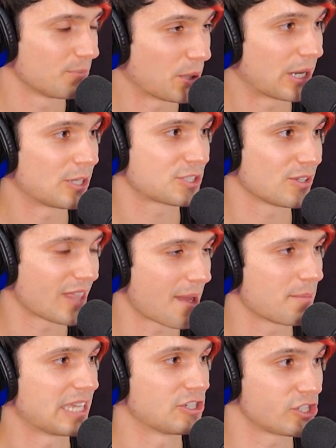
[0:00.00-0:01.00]
but also
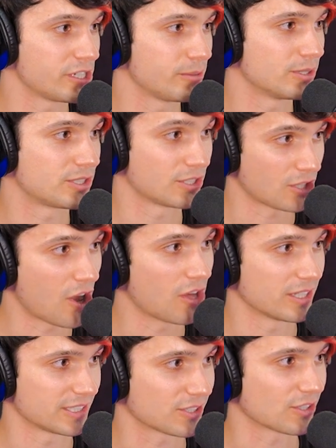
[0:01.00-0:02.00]
that meant she was the
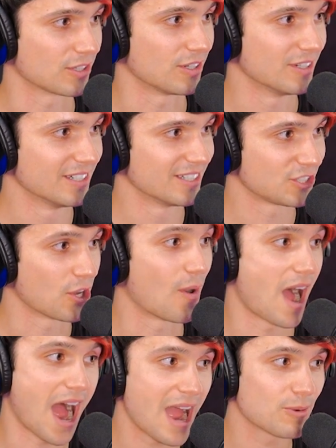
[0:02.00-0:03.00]
tallest girl. So
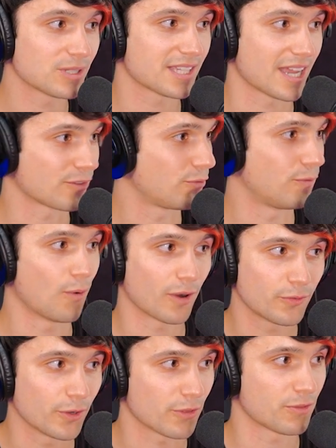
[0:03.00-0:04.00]
I was like
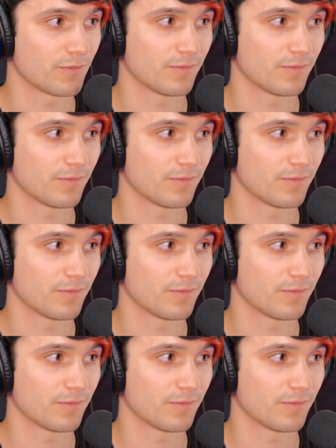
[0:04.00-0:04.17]
4 foot